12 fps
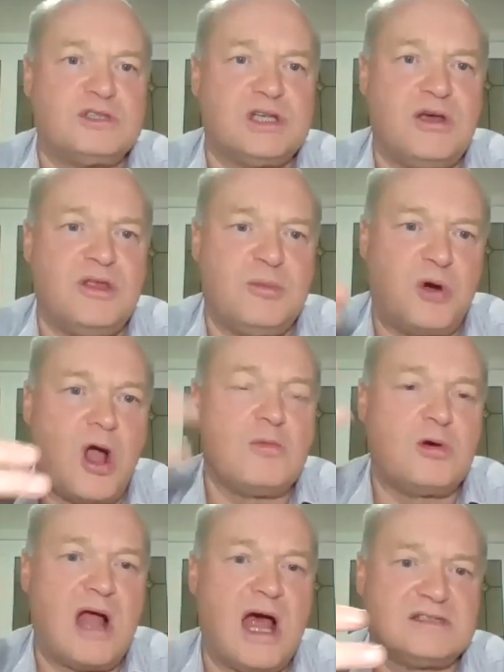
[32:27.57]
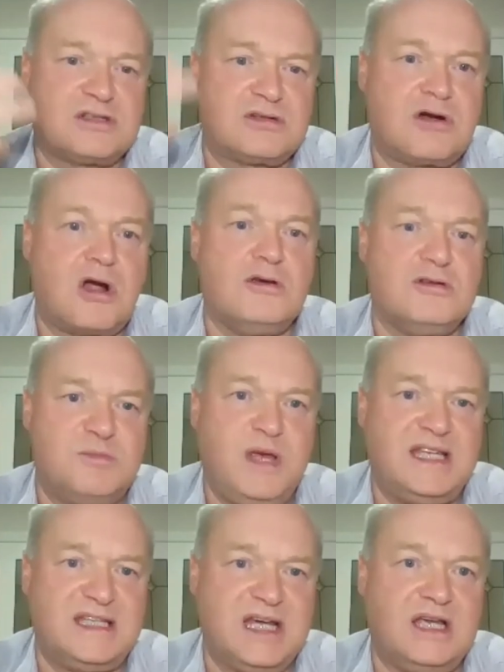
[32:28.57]
So the brome grass grows
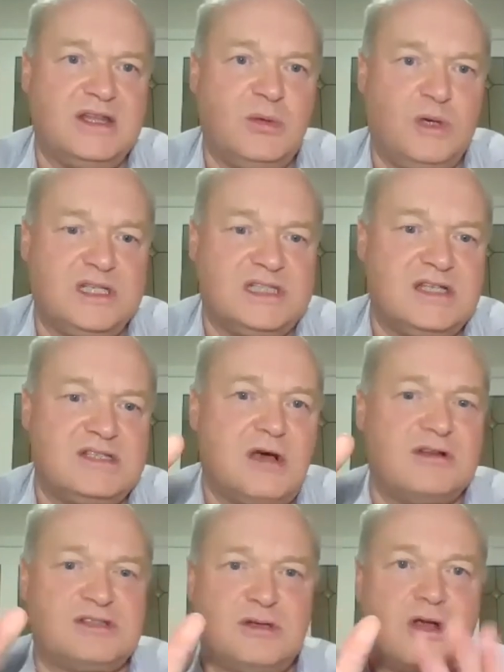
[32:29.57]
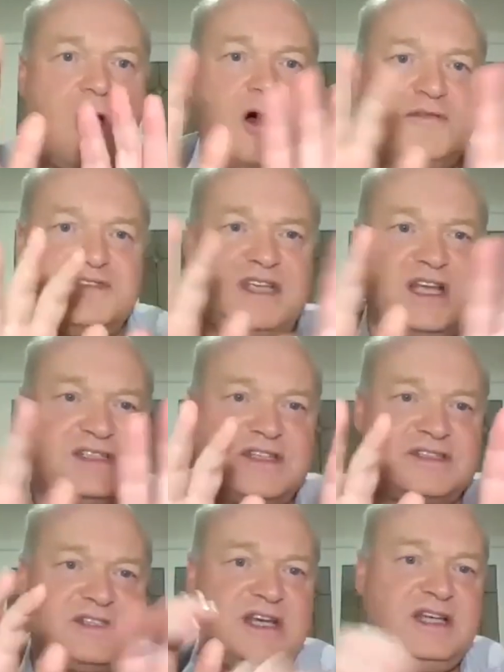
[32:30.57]
better in the winter, so it sort of offsets
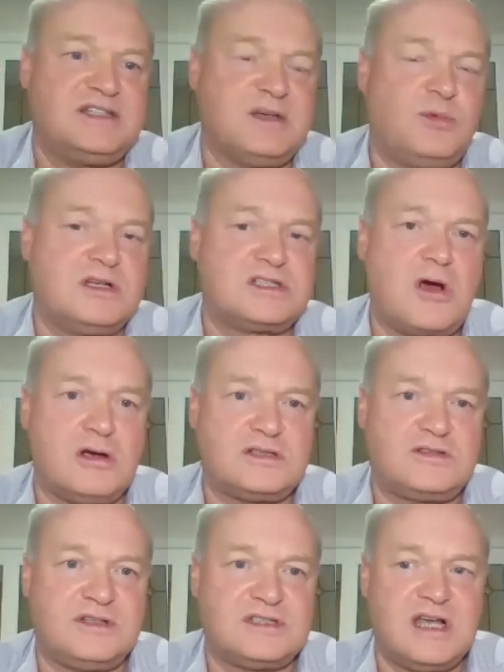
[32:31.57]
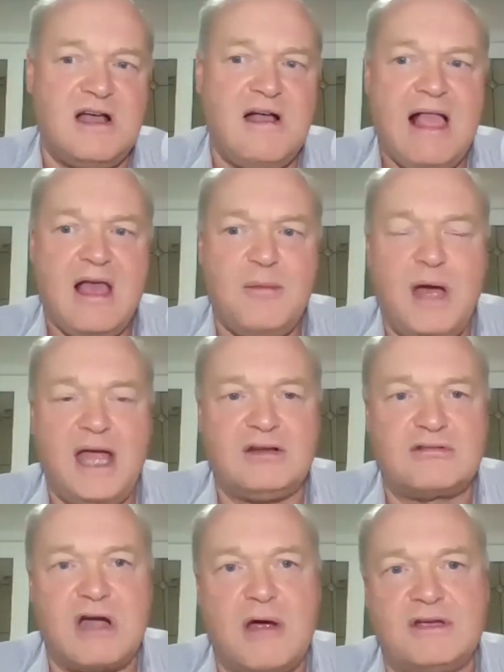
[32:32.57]
the season, whereas cocksfoot's
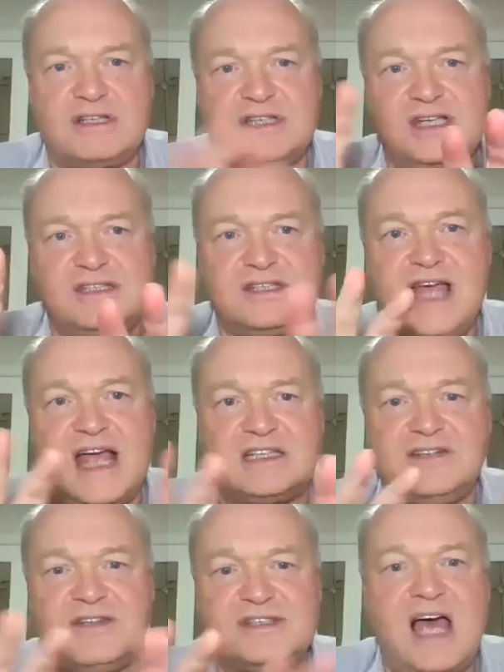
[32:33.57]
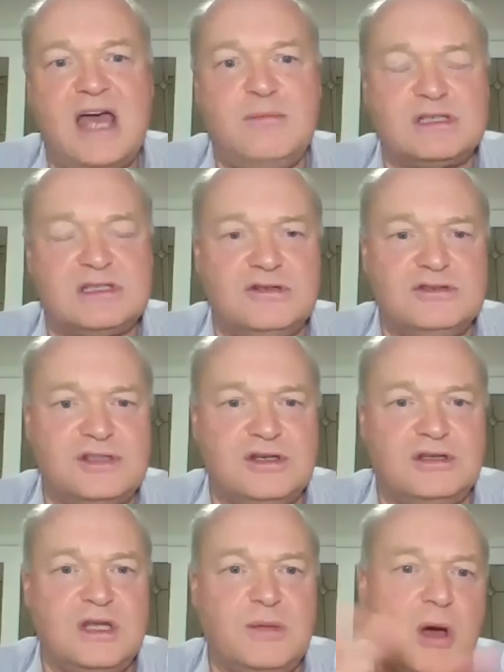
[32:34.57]
main growing season is actually the same as
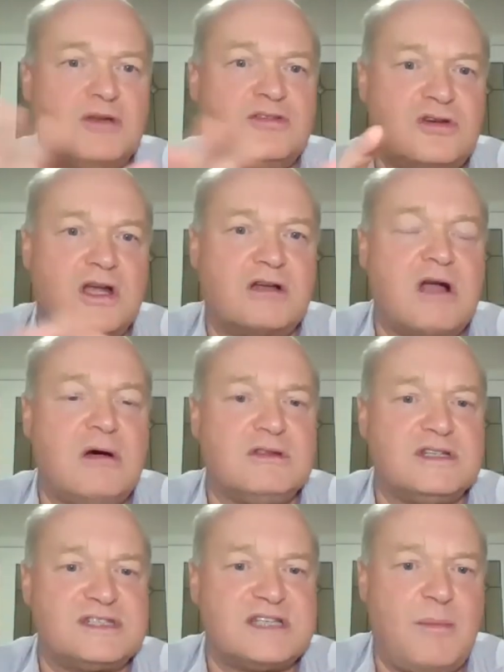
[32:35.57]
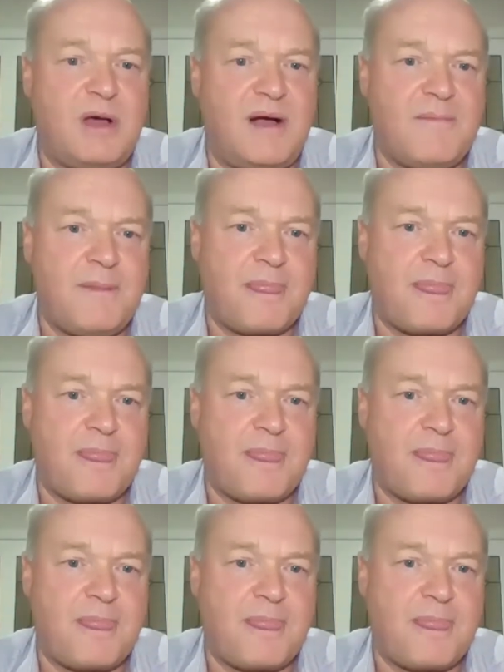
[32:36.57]
lucerne. They're both trying to grow in the summer.